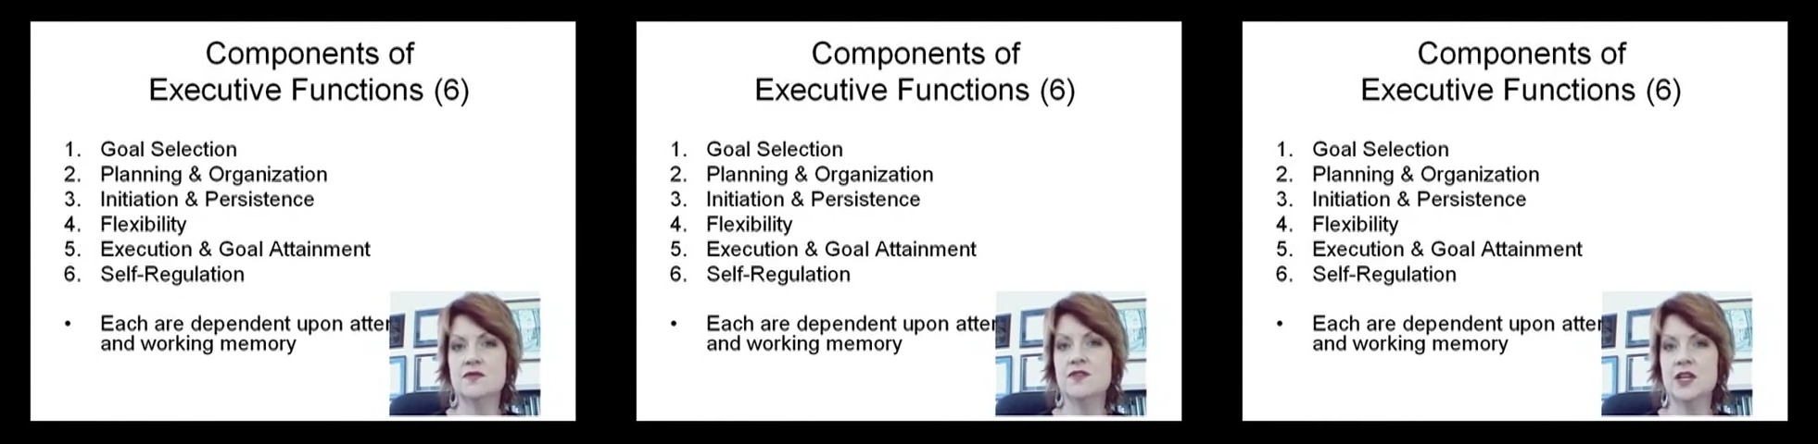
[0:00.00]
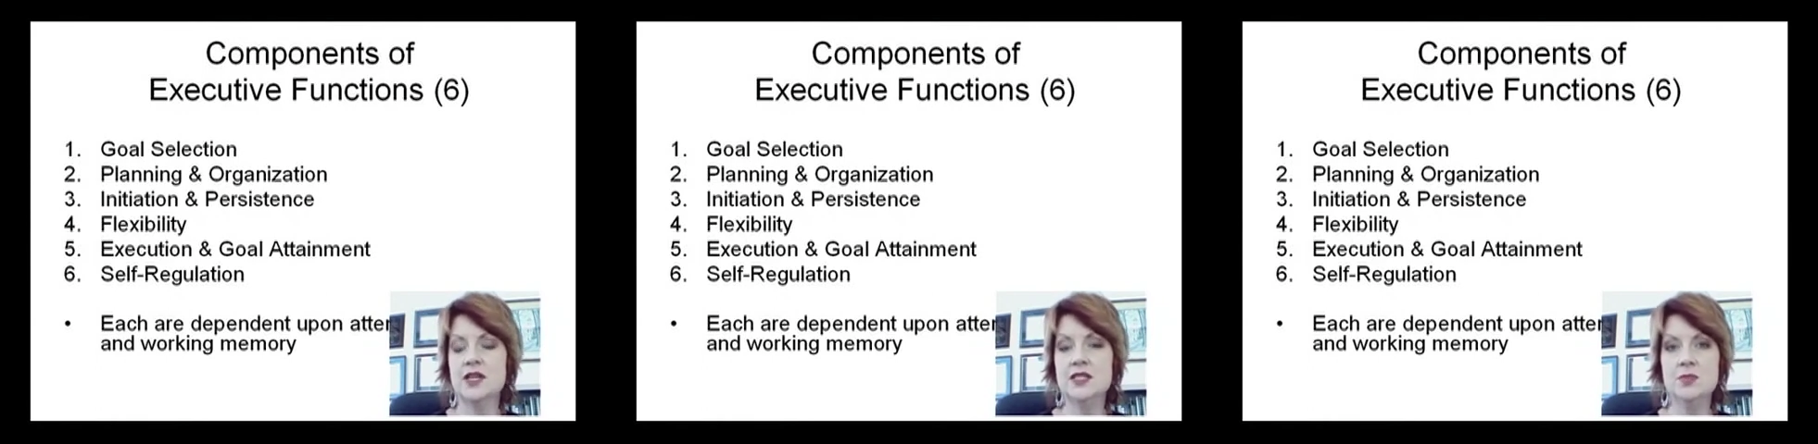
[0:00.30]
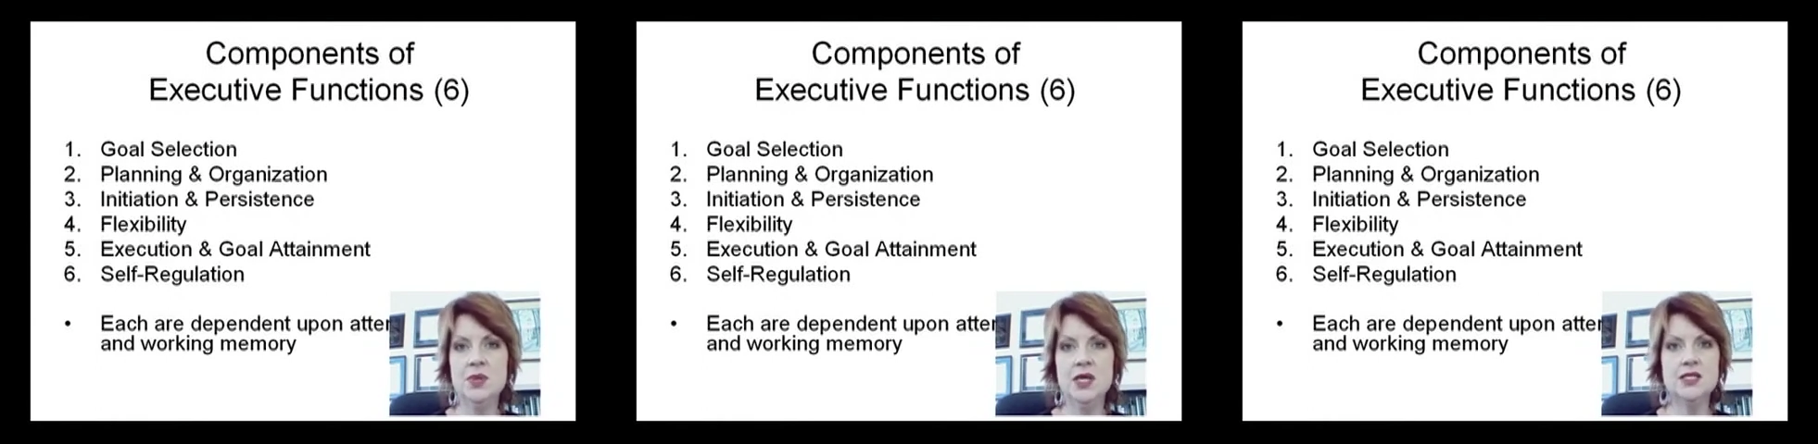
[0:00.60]
very
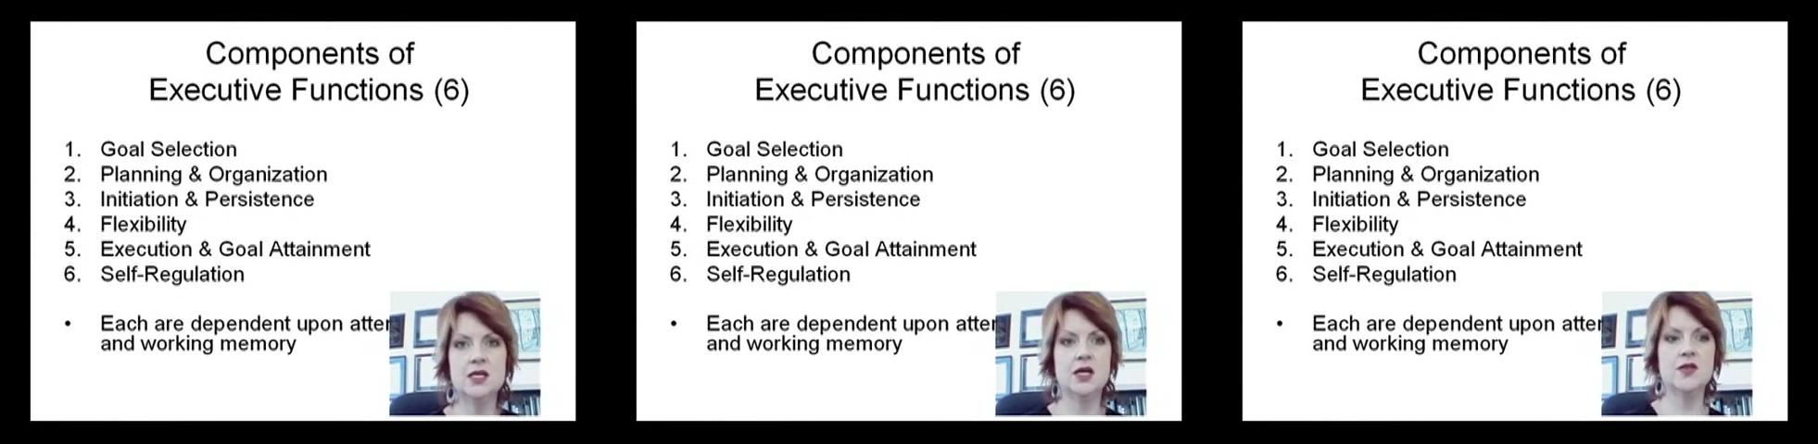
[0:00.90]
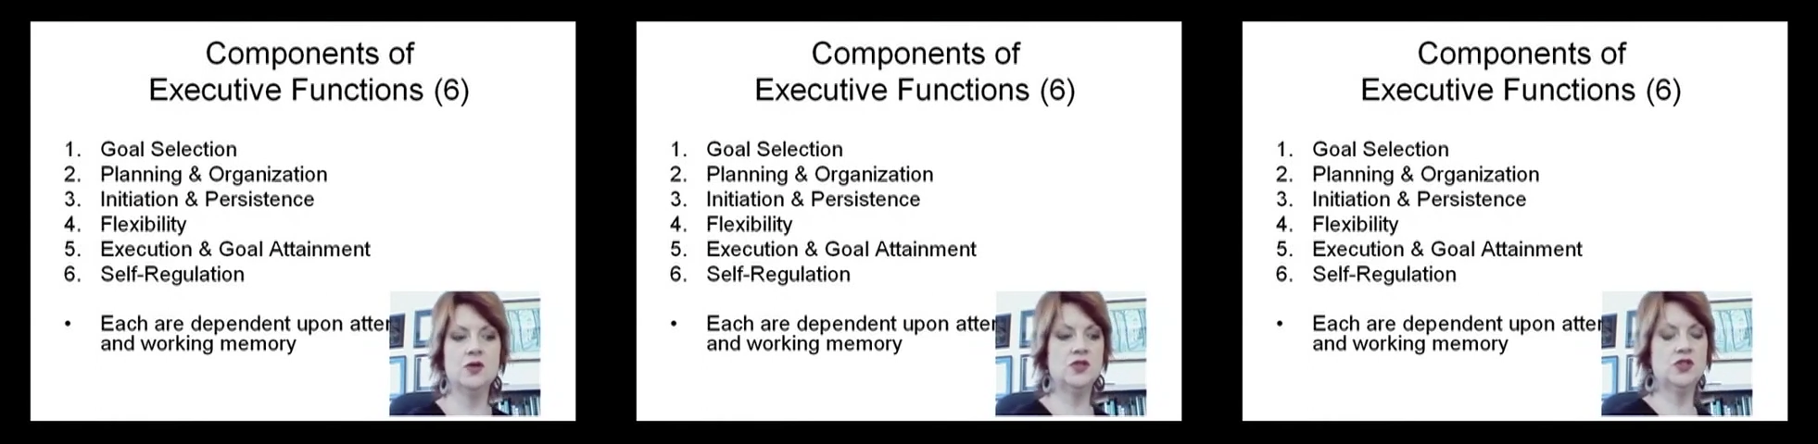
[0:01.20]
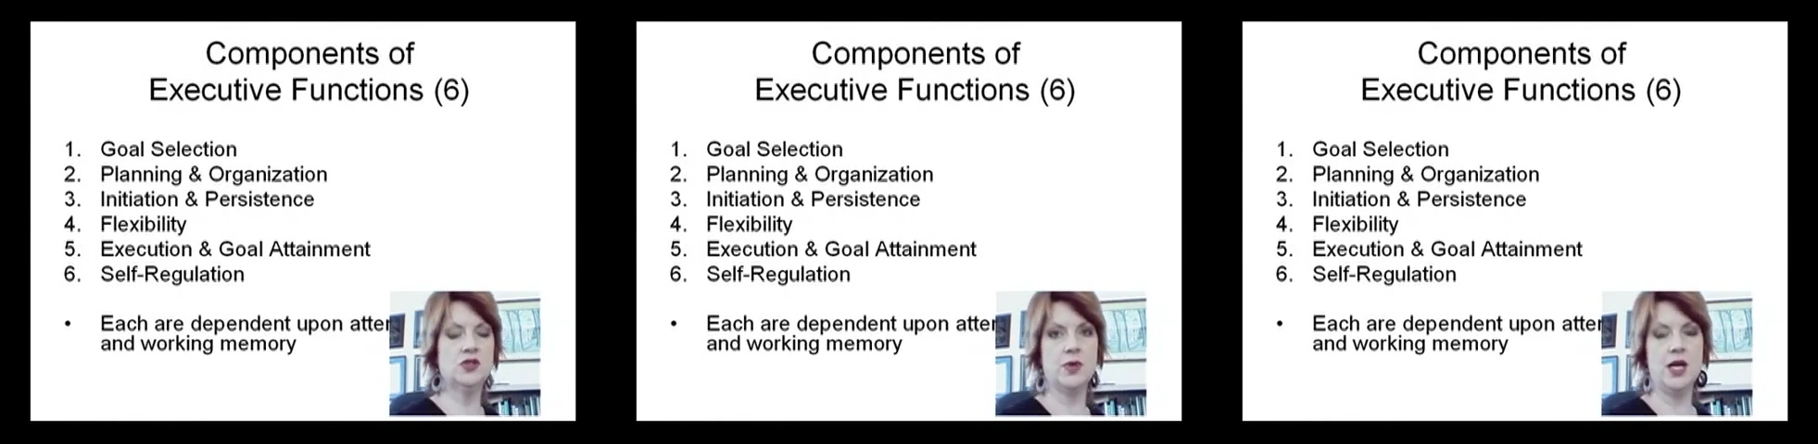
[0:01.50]
dependent on those
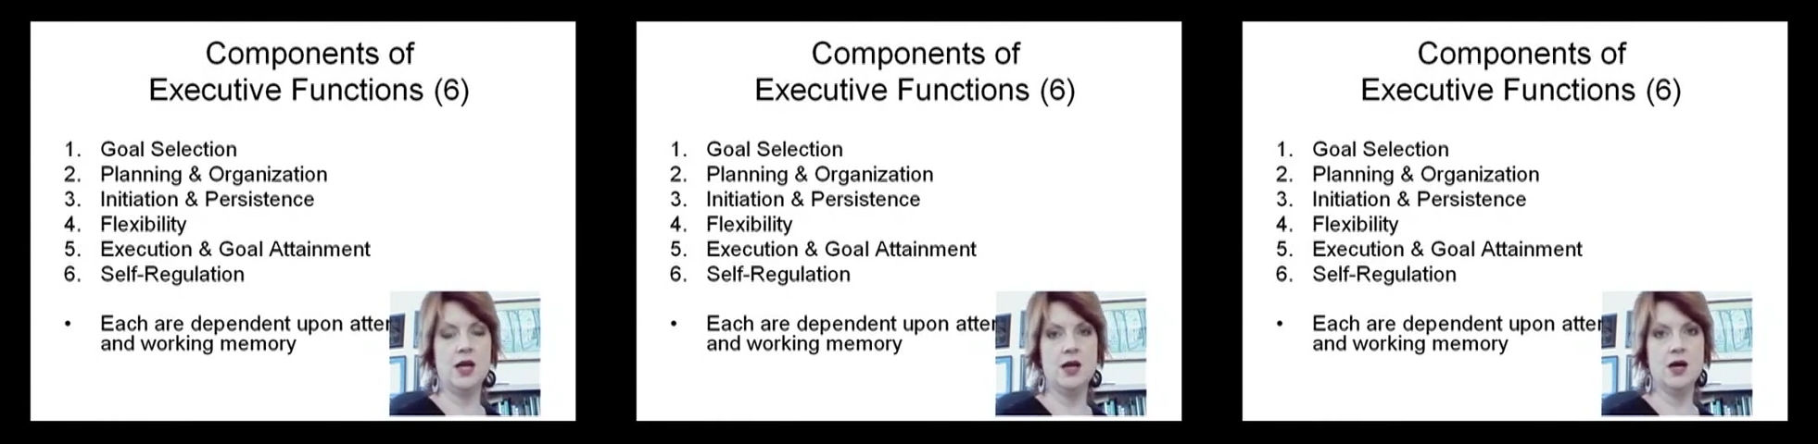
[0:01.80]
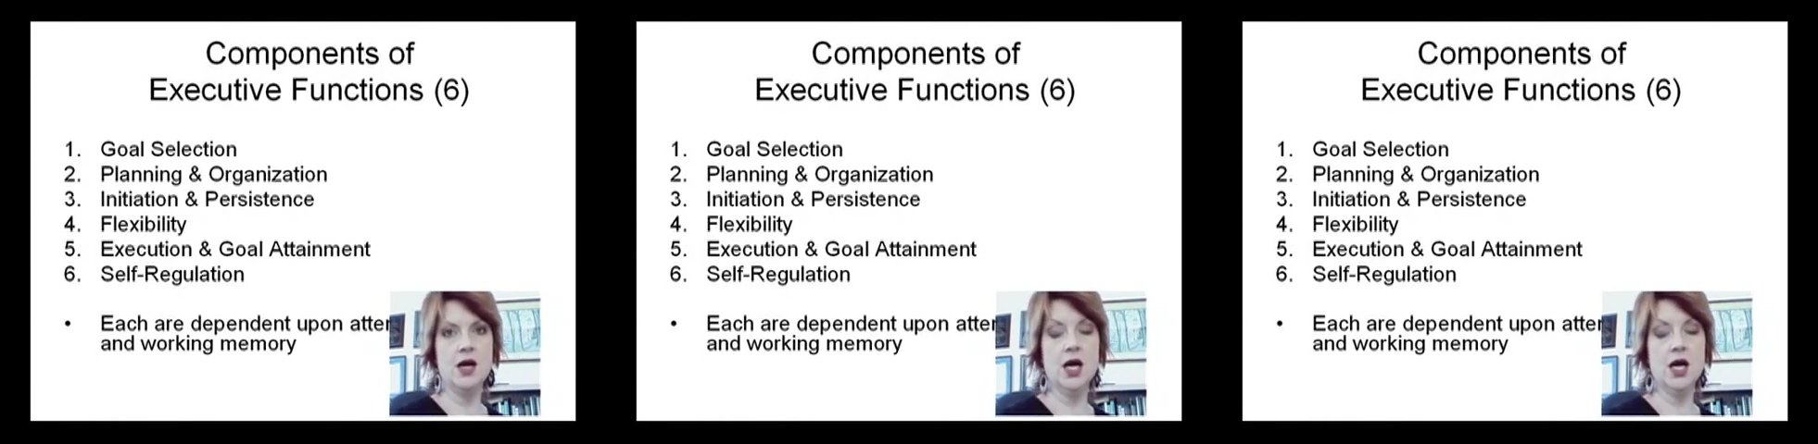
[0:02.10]
3